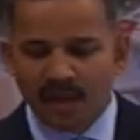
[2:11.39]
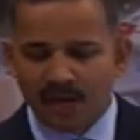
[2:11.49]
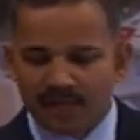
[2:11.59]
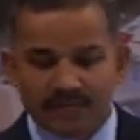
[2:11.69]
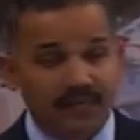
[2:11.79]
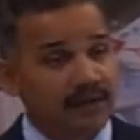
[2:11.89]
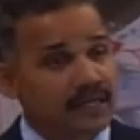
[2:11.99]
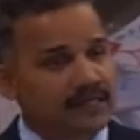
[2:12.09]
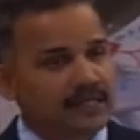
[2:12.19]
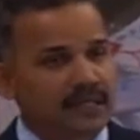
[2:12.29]
And as I
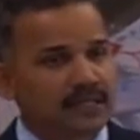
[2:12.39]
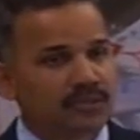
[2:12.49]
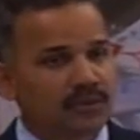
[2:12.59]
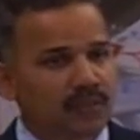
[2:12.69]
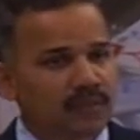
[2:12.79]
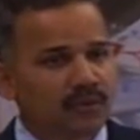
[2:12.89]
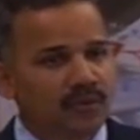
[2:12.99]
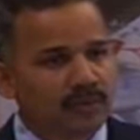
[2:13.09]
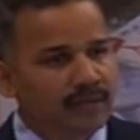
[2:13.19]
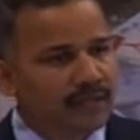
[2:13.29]
already said, it's going
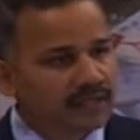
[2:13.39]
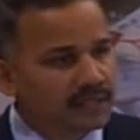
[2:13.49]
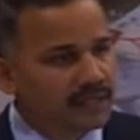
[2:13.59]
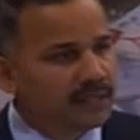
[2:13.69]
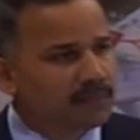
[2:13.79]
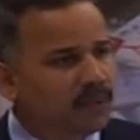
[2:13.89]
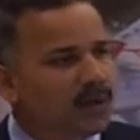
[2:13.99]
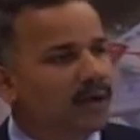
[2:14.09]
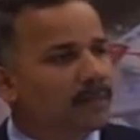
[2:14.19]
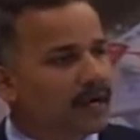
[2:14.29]
to be a case study,
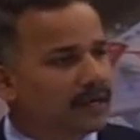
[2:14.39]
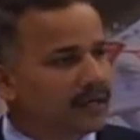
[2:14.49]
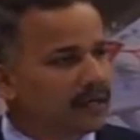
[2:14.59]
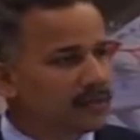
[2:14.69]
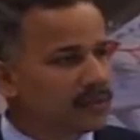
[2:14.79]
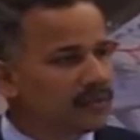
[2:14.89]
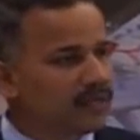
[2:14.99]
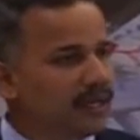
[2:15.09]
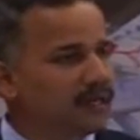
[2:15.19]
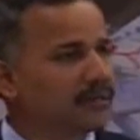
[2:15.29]
more on practical approach
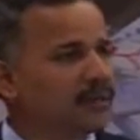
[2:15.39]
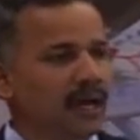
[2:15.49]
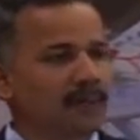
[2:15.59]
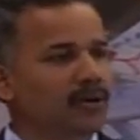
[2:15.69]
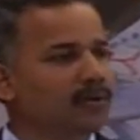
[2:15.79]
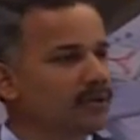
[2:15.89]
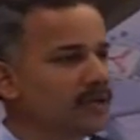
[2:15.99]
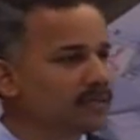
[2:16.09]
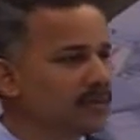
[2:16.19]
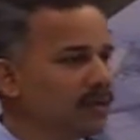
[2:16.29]
than, I'm not going
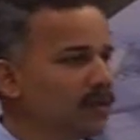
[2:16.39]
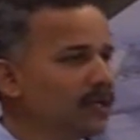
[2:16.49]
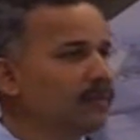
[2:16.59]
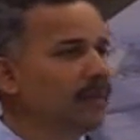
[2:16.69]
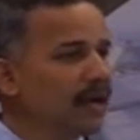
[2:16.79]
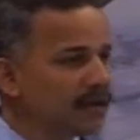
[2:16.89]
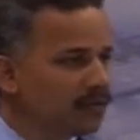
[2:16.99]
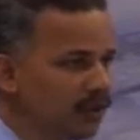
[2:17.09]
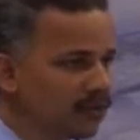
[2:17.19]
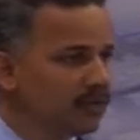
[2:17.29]
to explain about on back
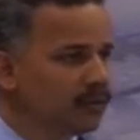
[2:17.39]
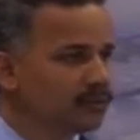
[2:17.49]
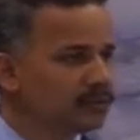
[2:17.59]
end what we do.